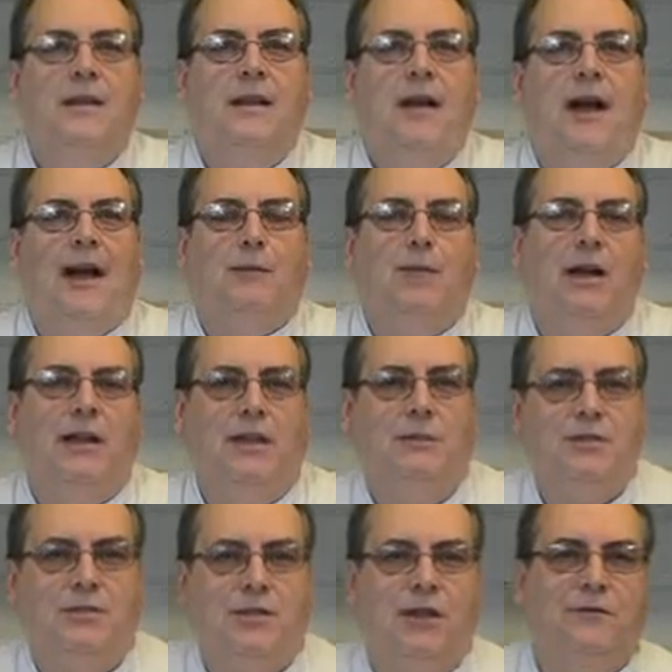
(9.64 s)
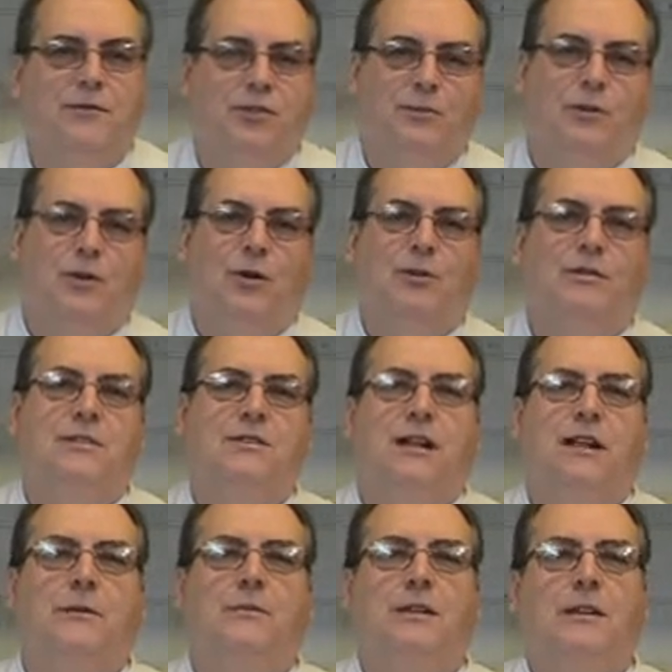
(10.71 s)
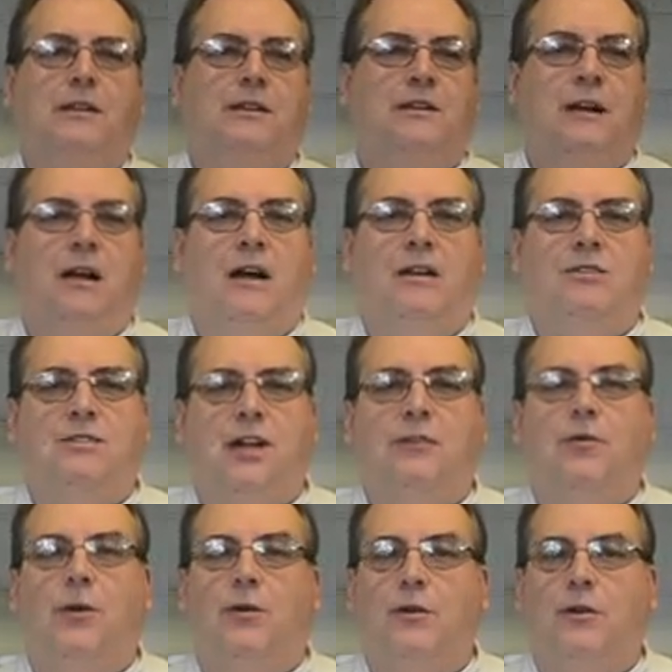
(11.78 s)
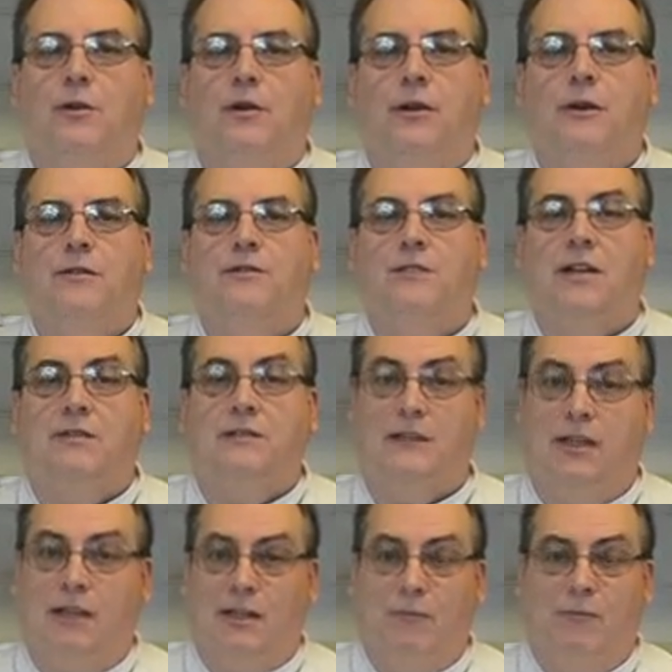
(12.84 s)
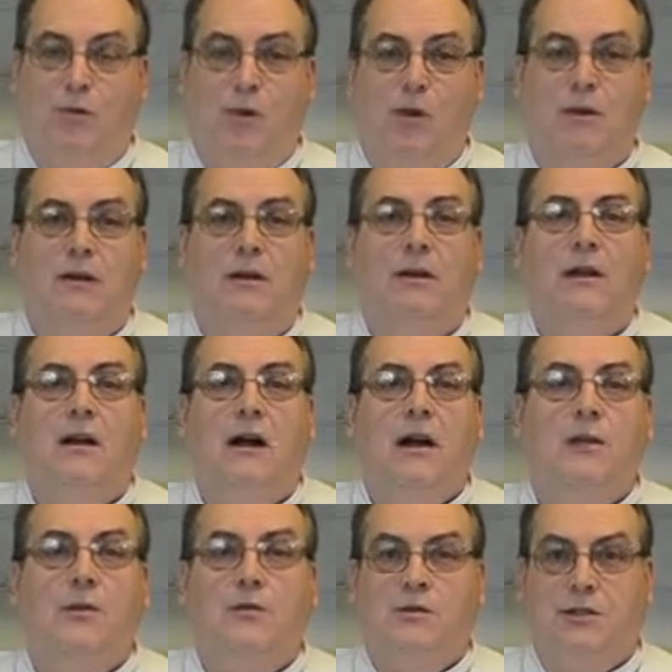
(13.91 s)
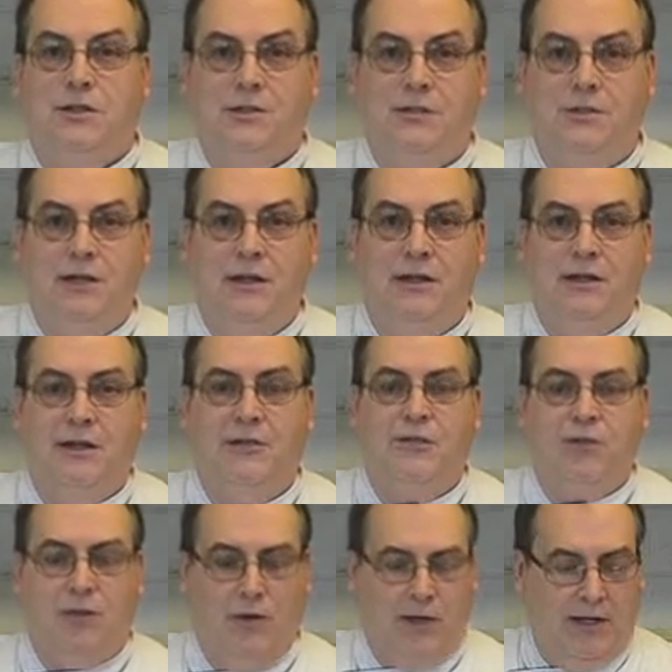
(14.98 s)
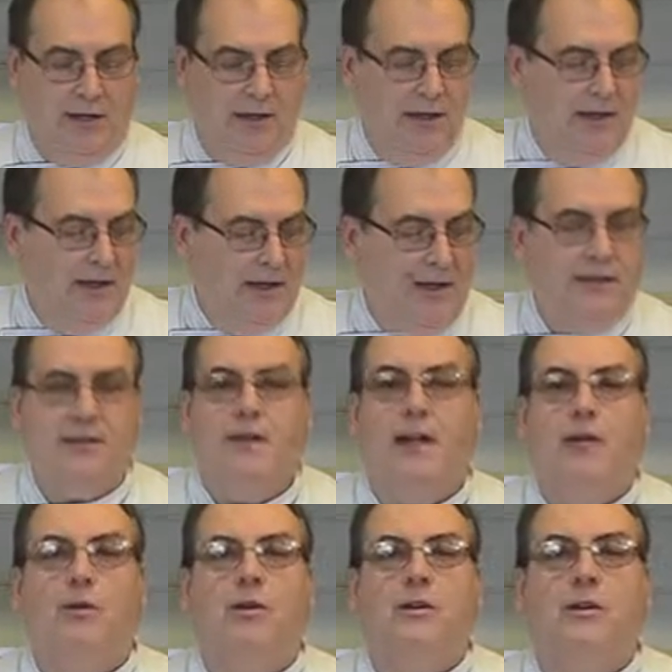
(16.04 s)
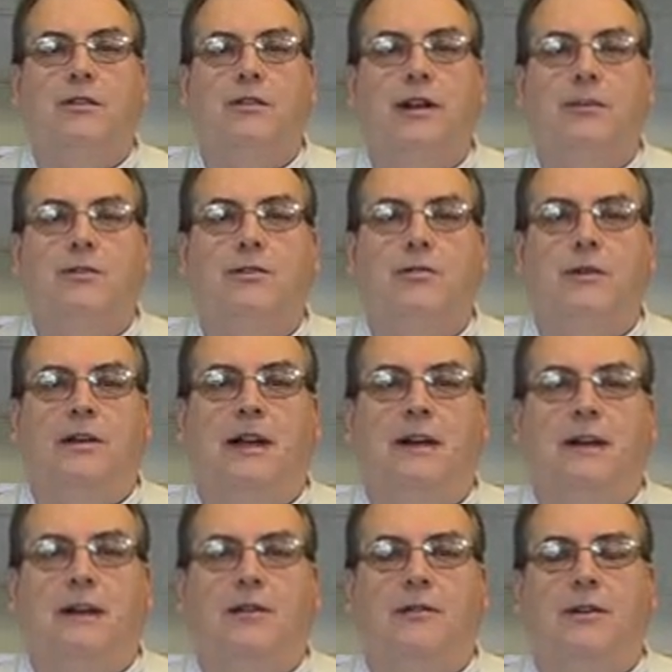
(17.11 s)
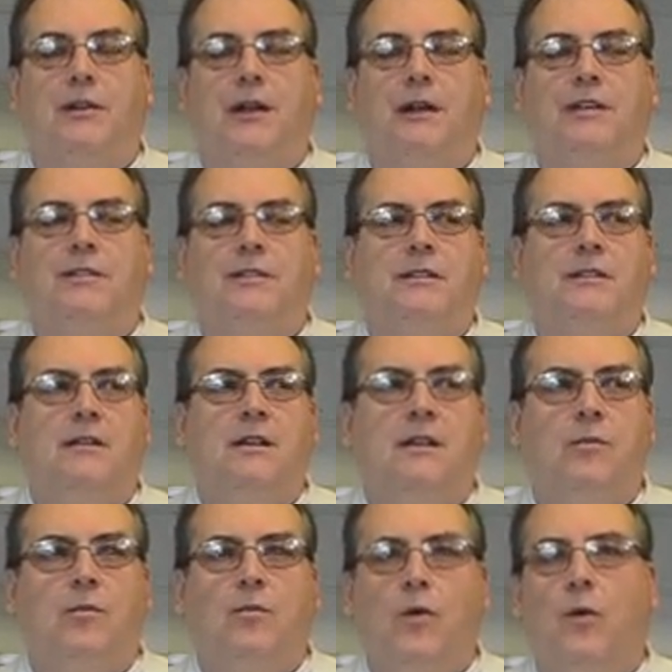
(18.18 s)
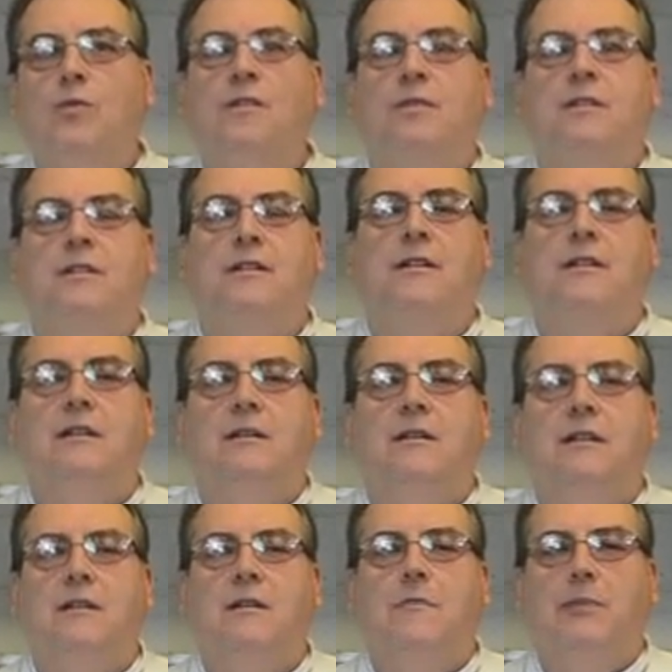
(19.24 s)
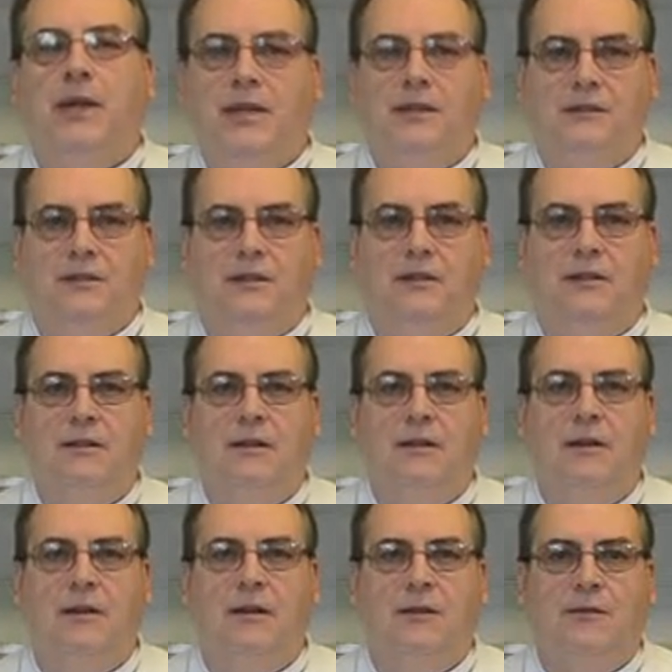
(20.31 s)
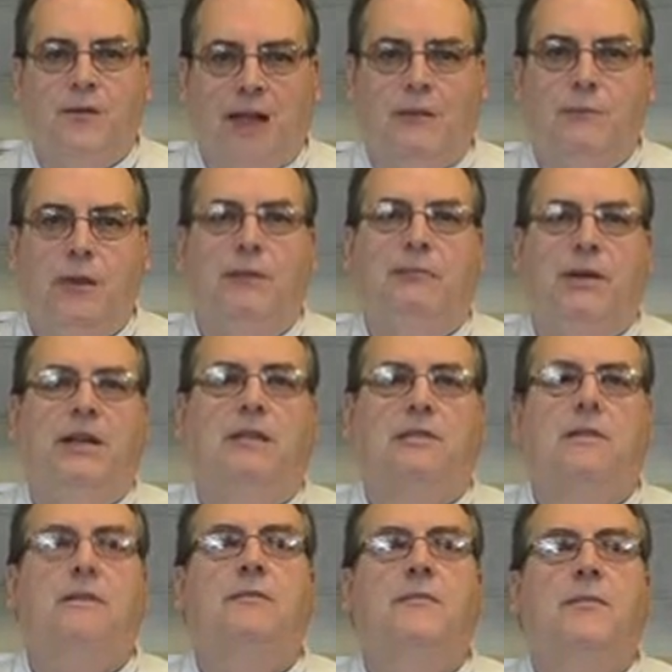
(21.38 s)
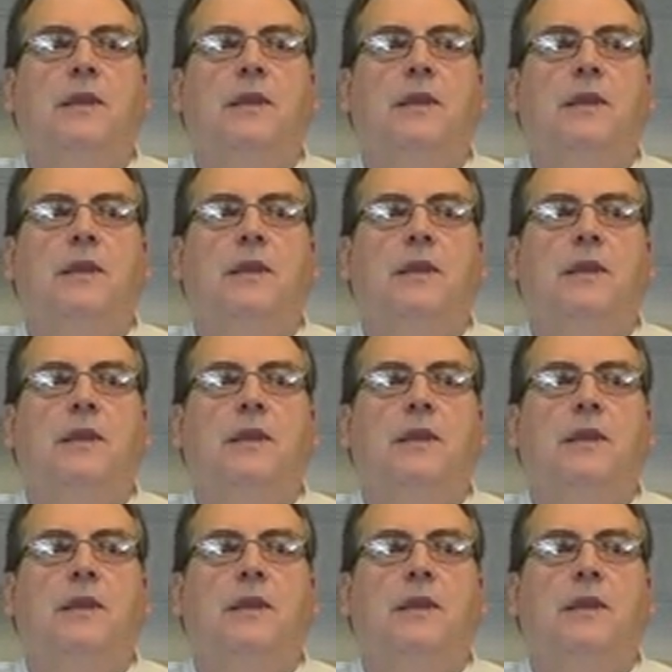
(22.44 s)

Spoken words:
Hi, my name is Chef Jim Rhoads, and I'm the chef owner of Chef's Deli and More on Hoosick Street in Troy. And today we're going to demonstrate how to have a nice roasted pizza, flatbread pizza,